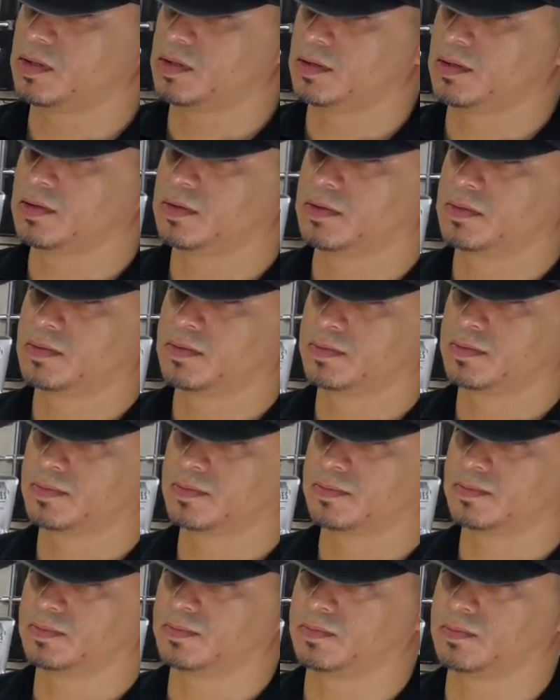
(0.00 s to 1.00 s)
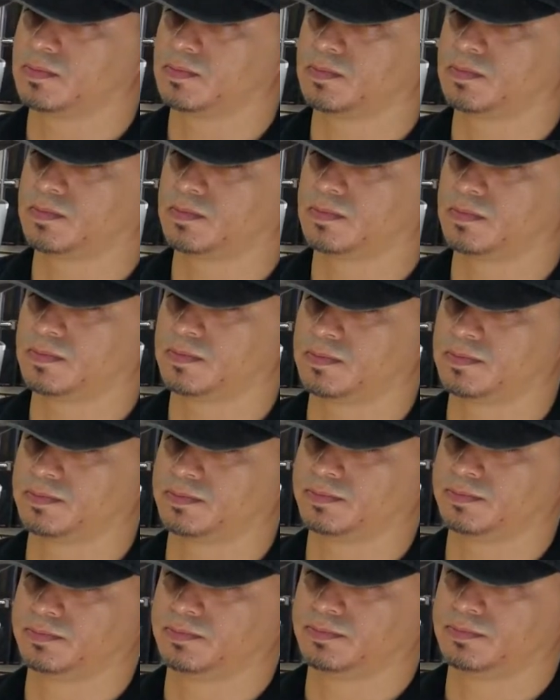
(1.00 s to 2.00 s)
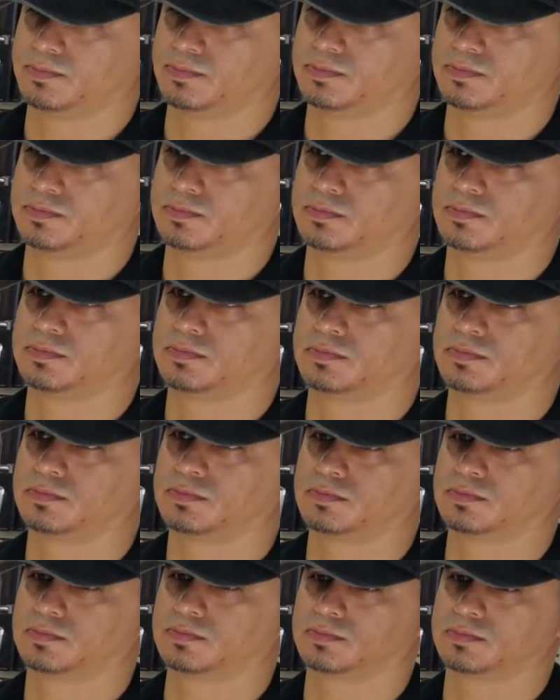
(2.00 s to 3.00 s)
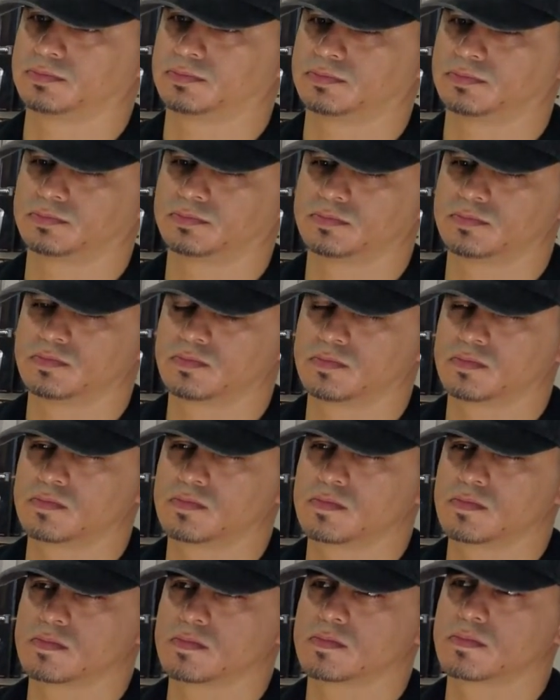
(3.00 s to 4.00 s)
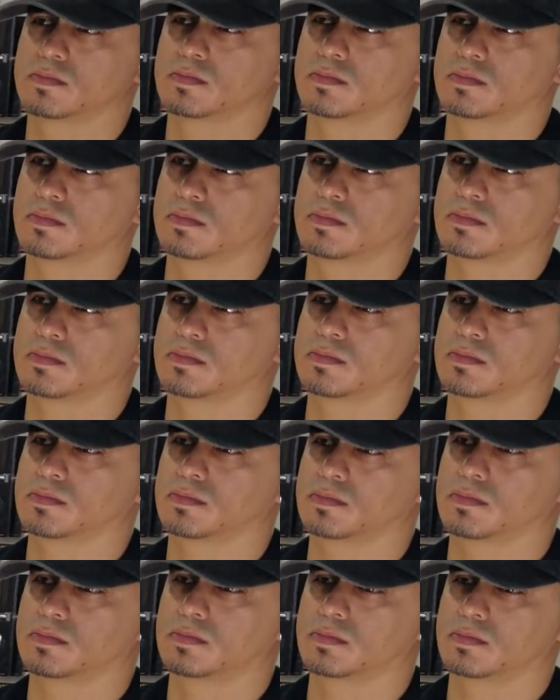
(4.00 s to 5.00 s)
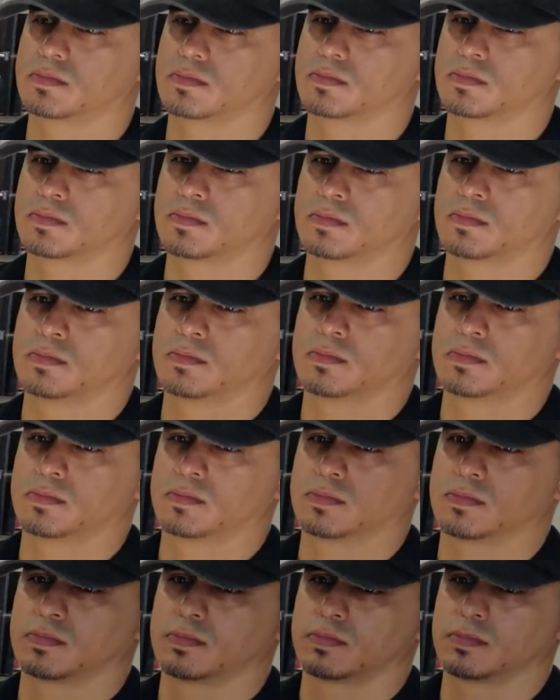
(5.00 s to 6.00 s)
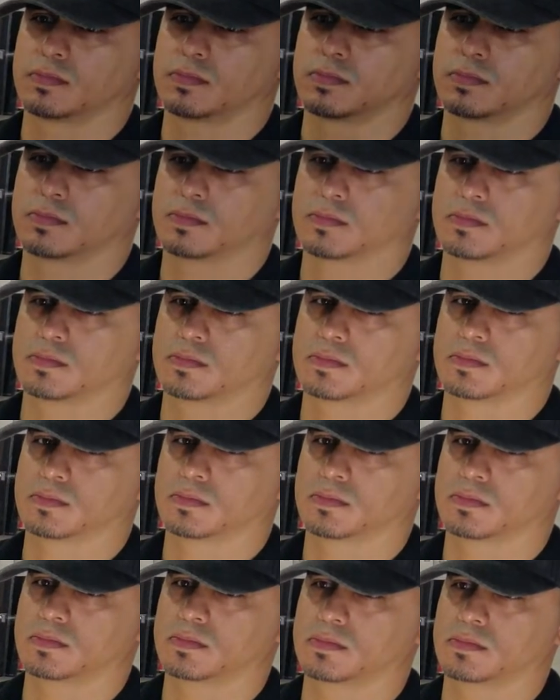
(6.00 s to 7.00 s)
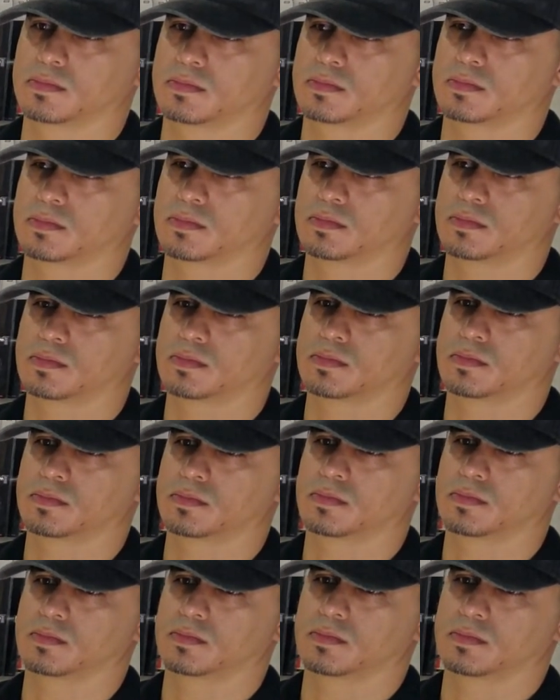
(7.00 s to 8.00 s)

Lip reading: [no speech]